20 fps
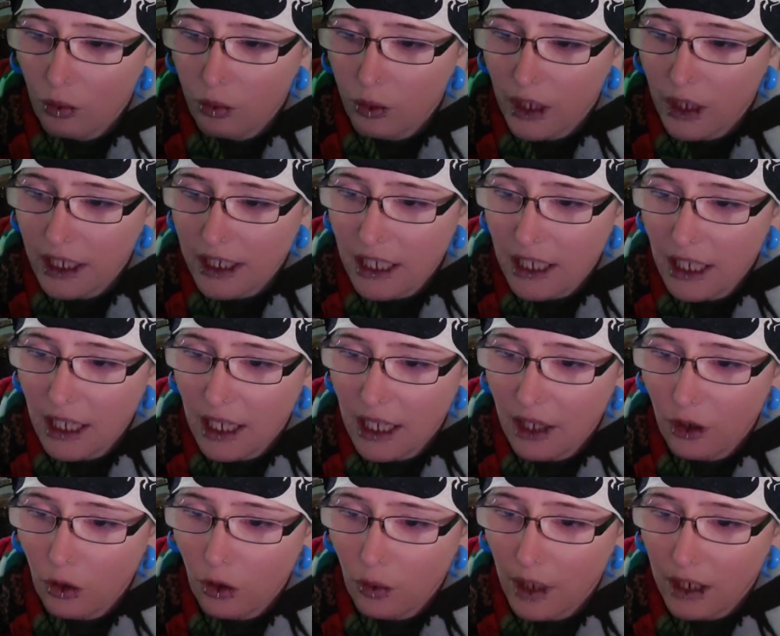Reason:
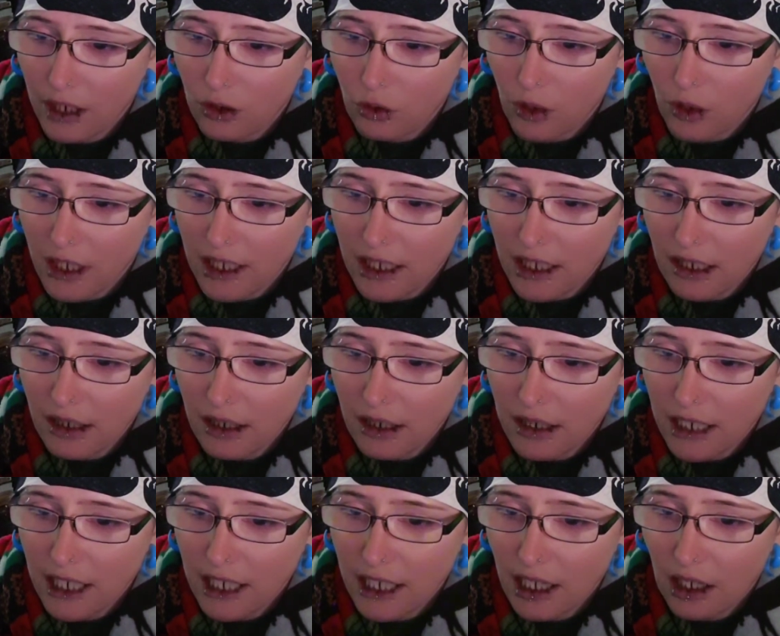incorrect dressing
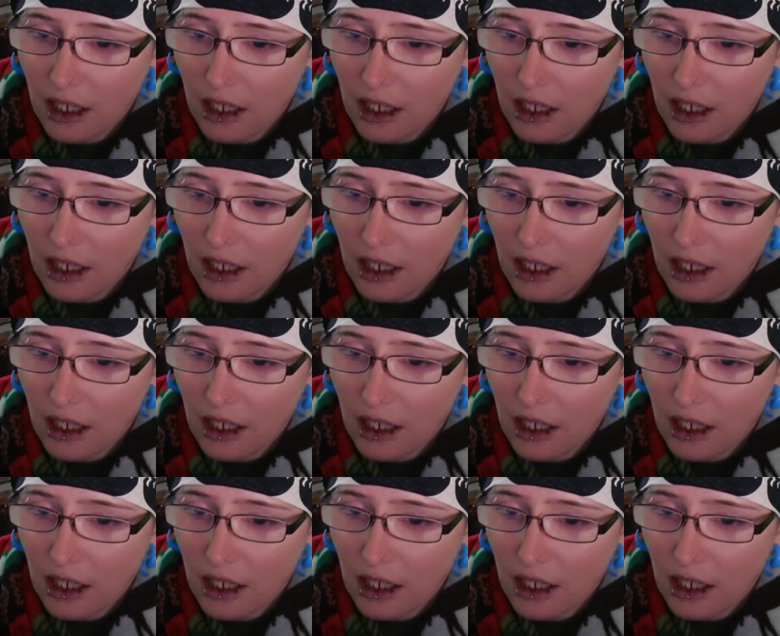containing